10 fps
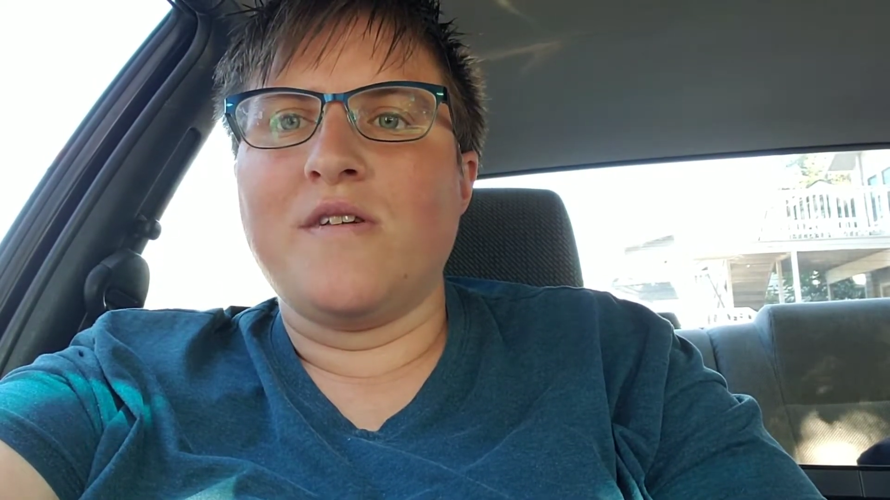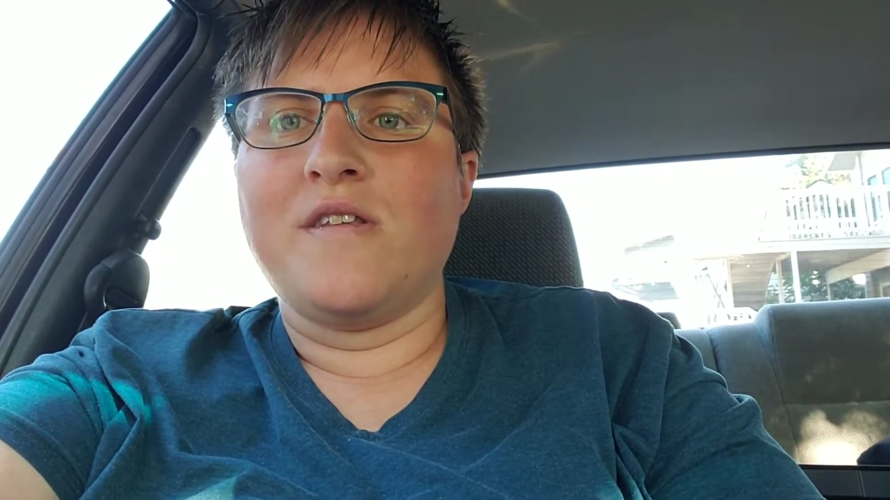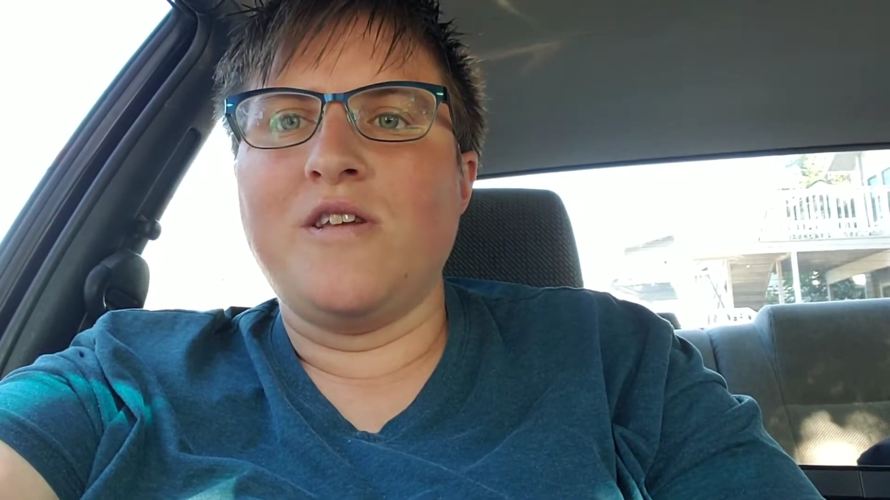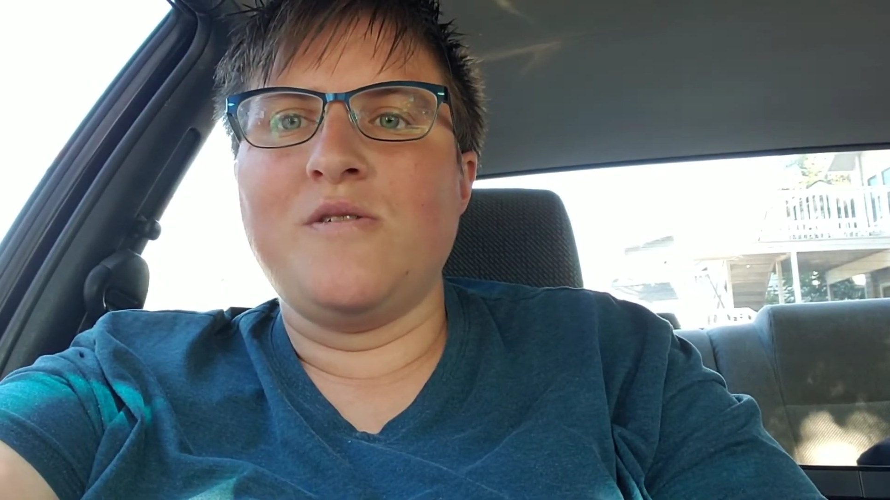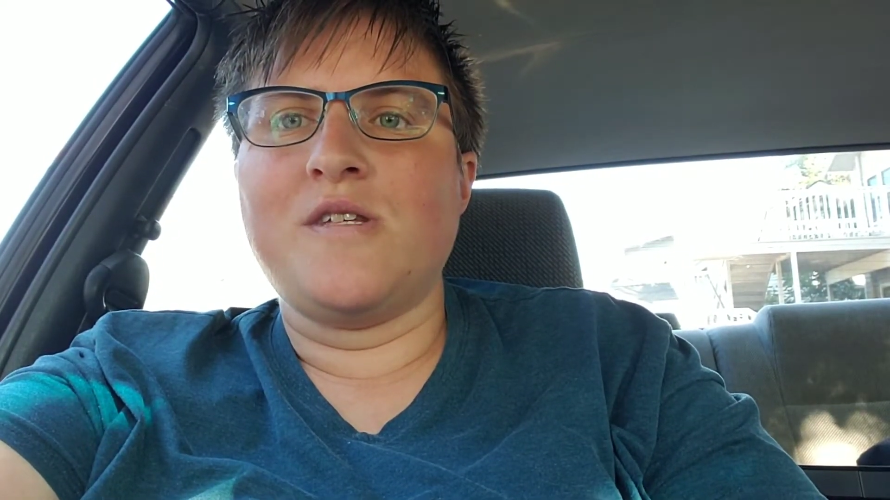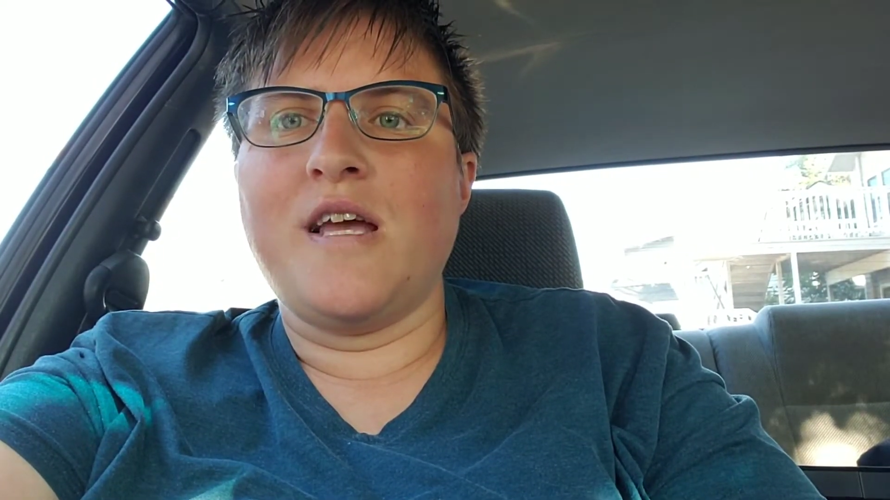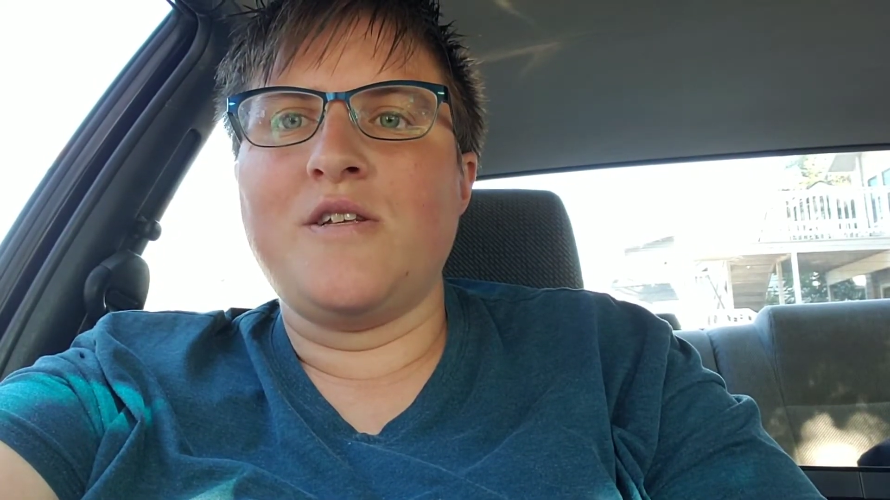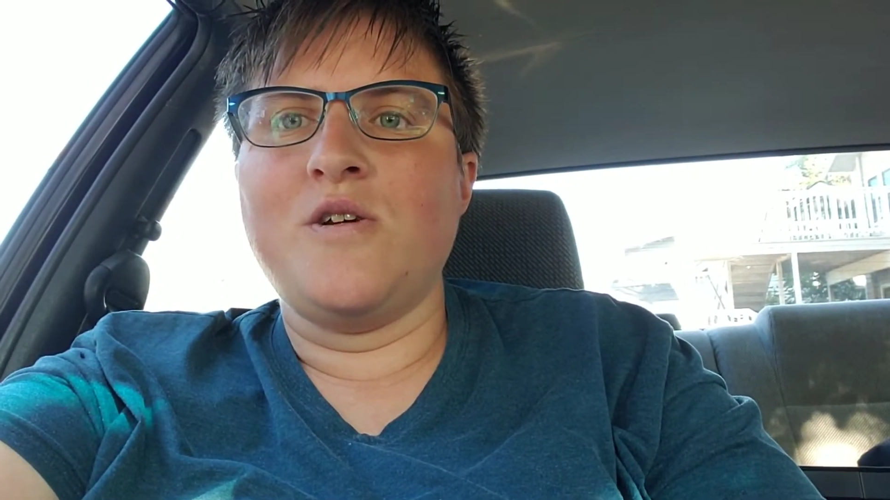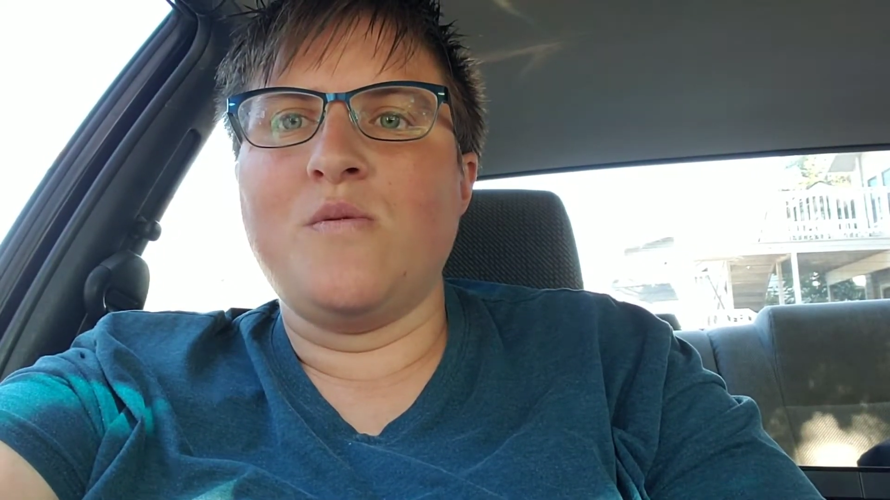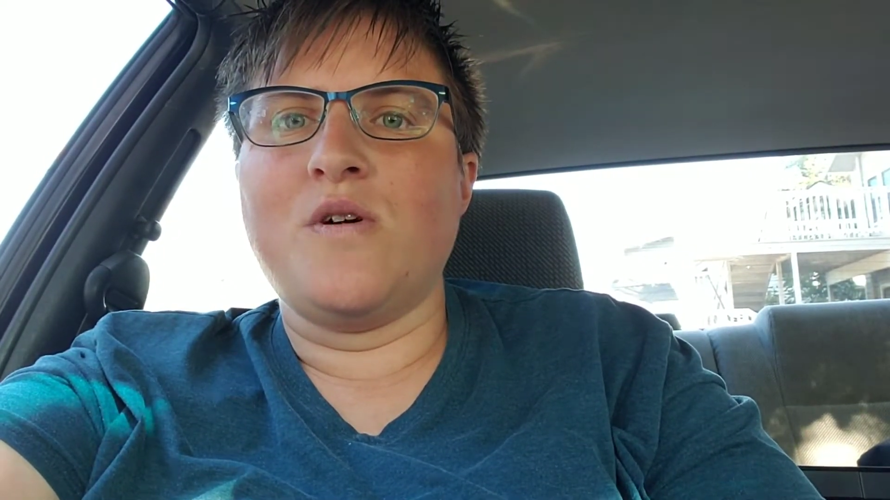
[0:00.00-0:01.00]
You say
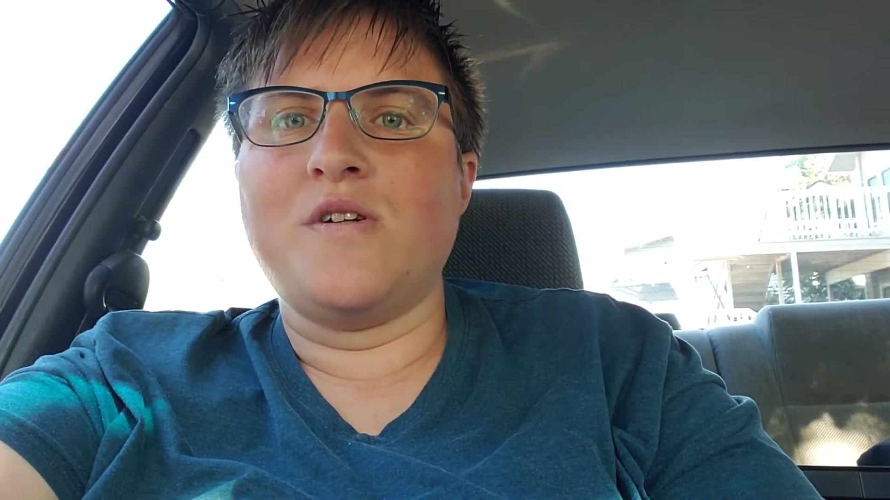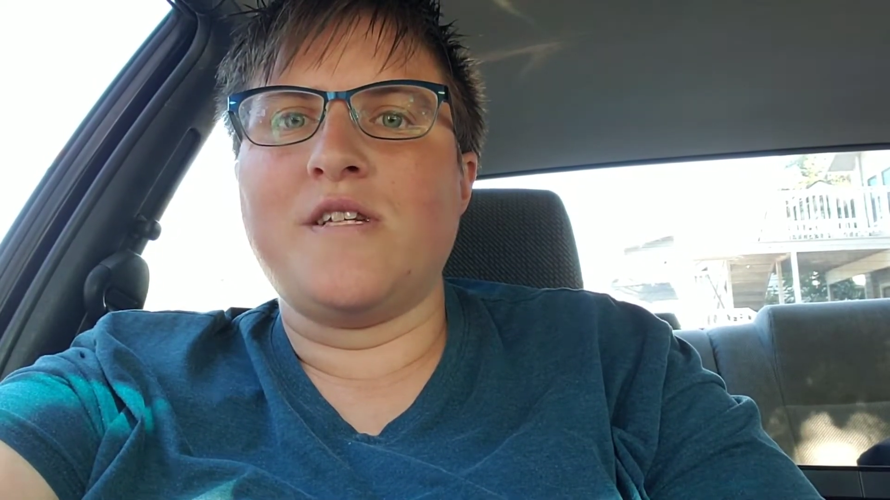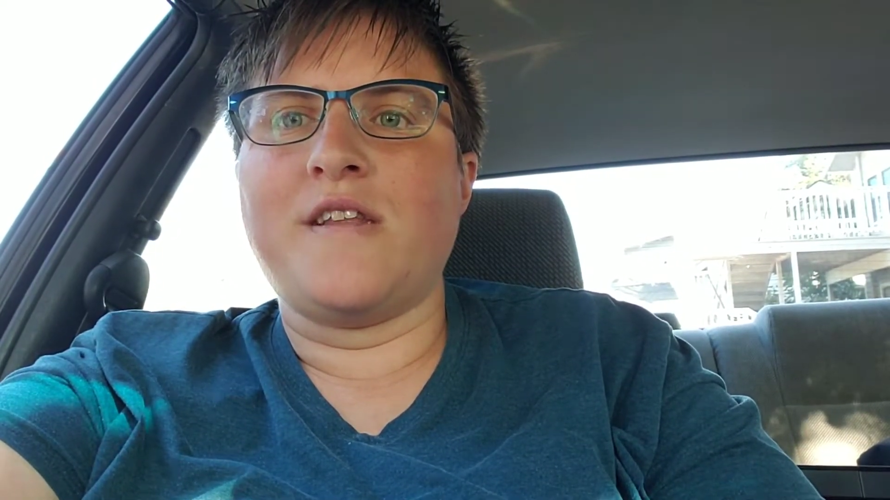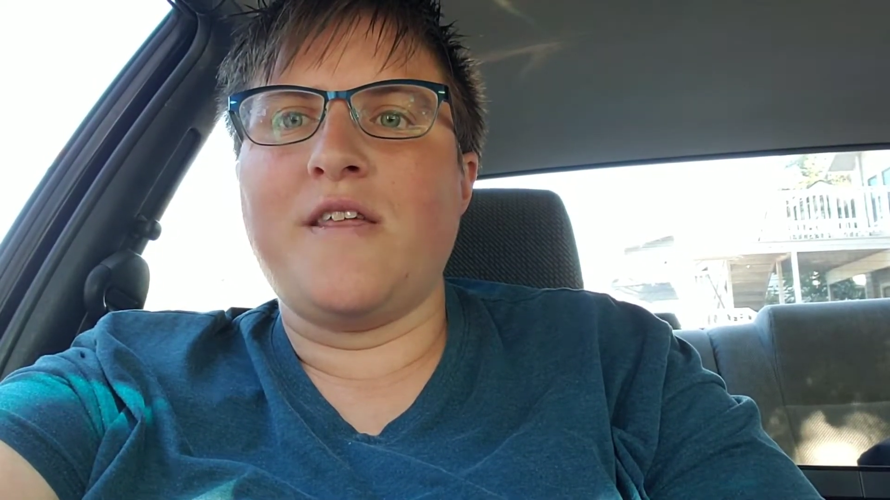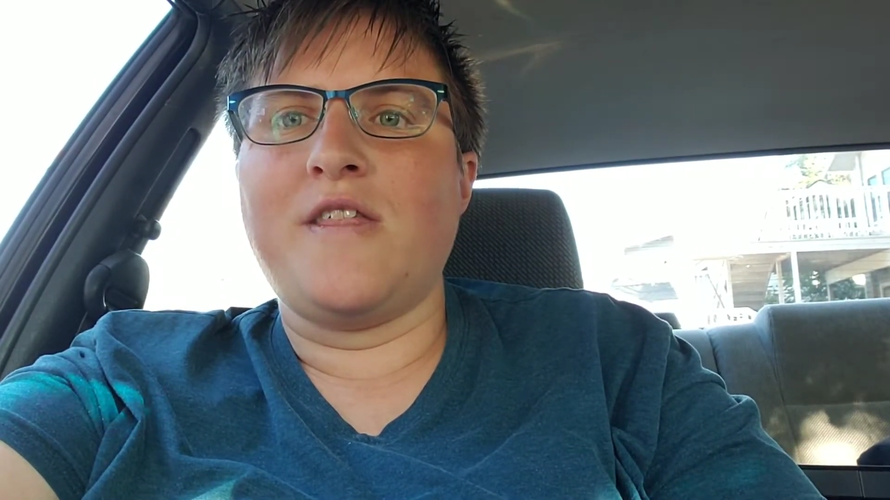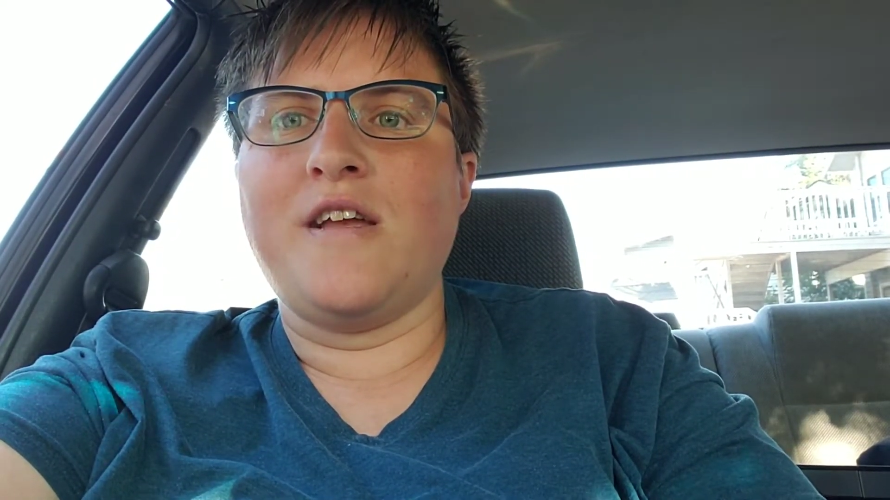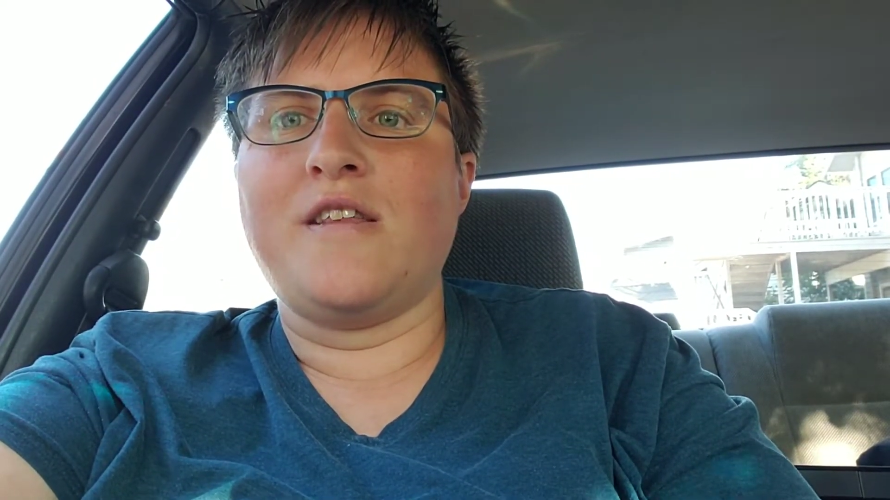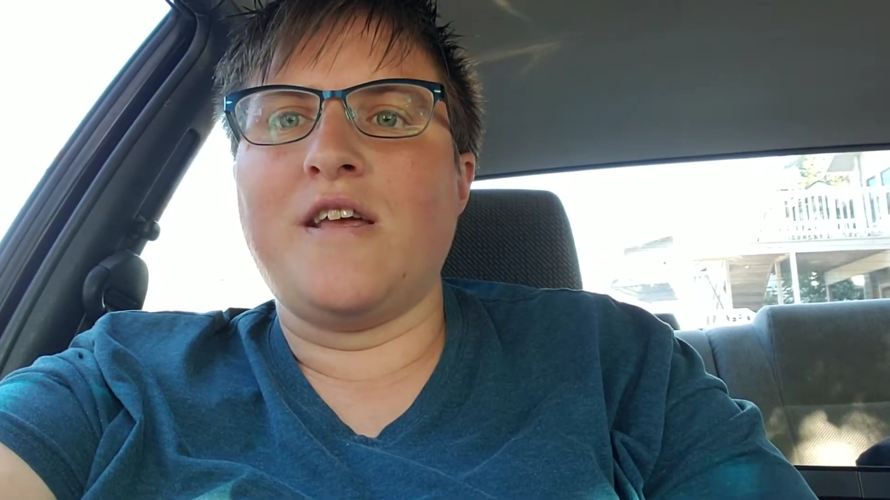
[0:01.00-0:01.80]
two words and they think